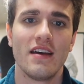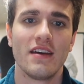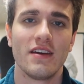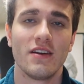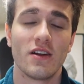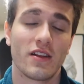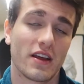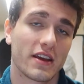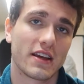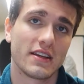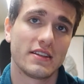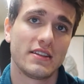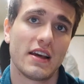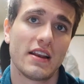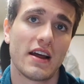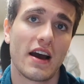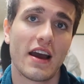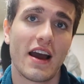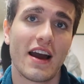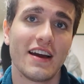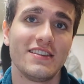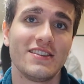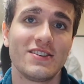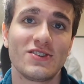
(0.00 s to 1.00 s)
You know, like I said,
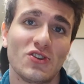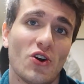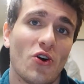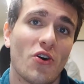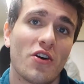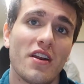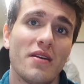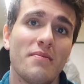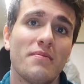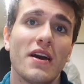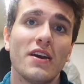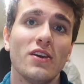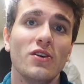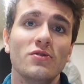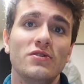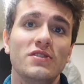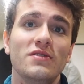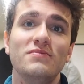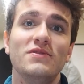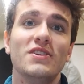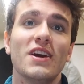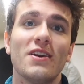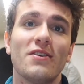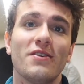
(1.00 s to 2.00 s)
I started my
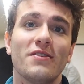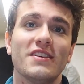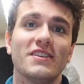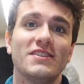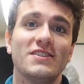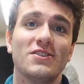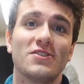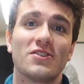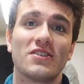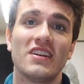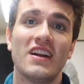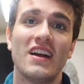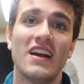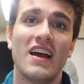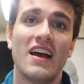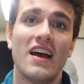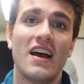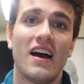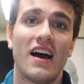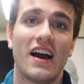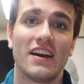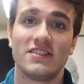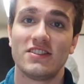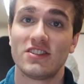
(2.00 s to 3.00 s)
YouTube channel this year.
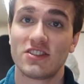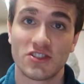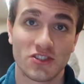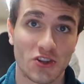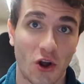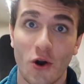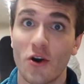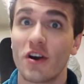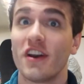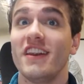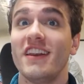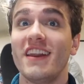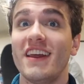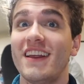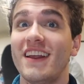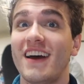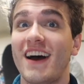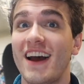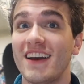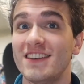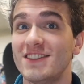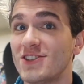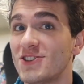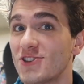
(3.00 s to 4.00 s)
I started it.
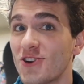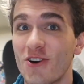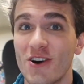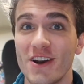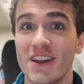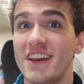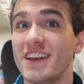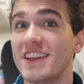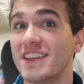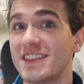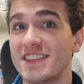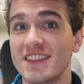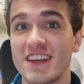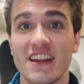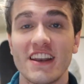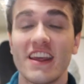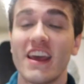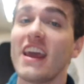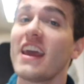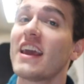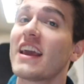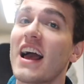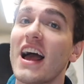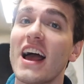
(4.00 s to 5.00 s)
I started and said,
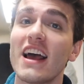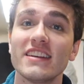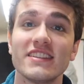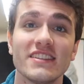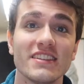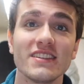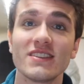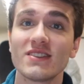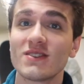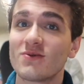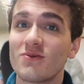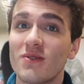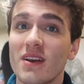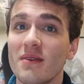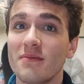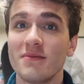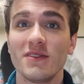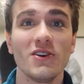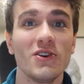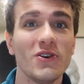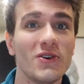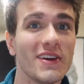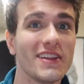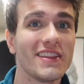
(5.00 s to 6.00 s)
hey guys, this is what
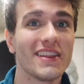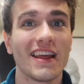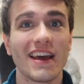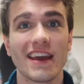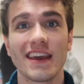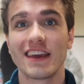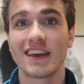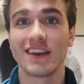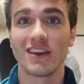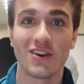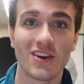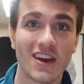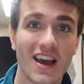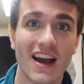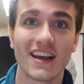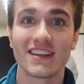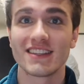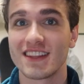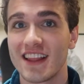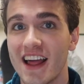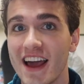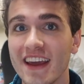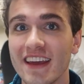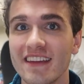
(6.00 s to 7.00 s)
I'm doing. Like, you
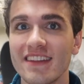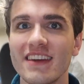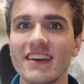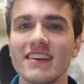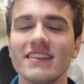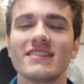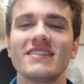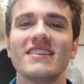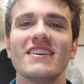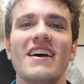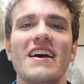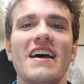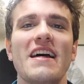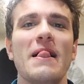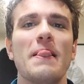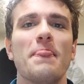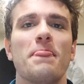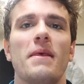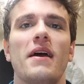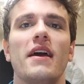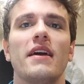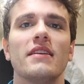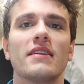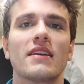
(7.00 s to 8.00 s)
guys like this?
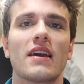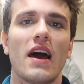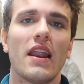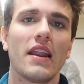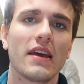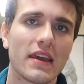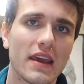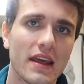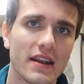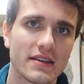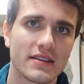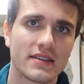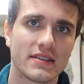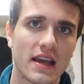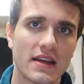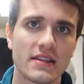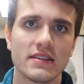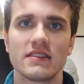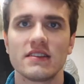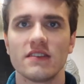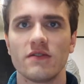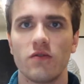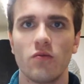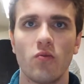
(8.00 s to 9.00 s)
And kind of get a
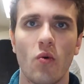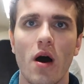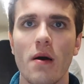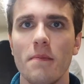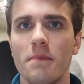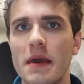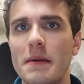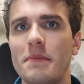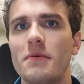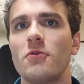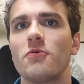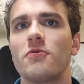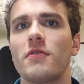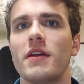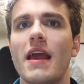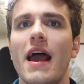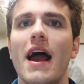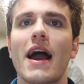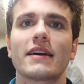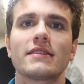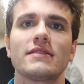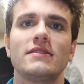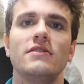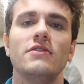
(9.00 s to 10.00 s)
sense of what people
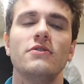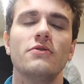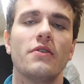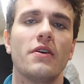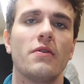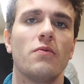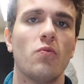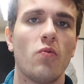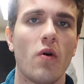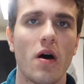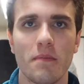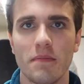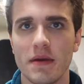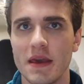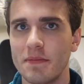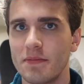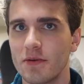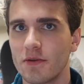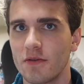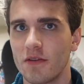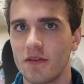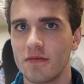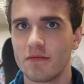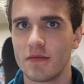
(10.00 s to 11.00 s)
react to and what
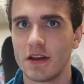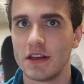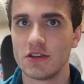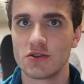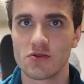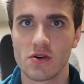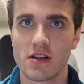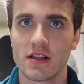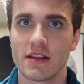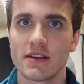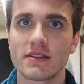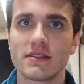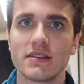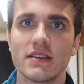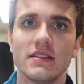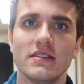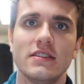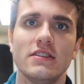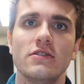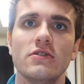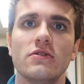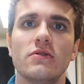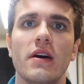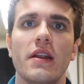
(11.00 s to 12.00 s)
people enjoy listening
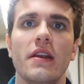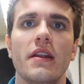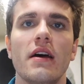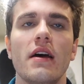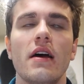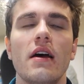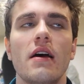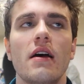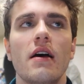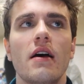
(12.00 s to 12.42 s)
to. And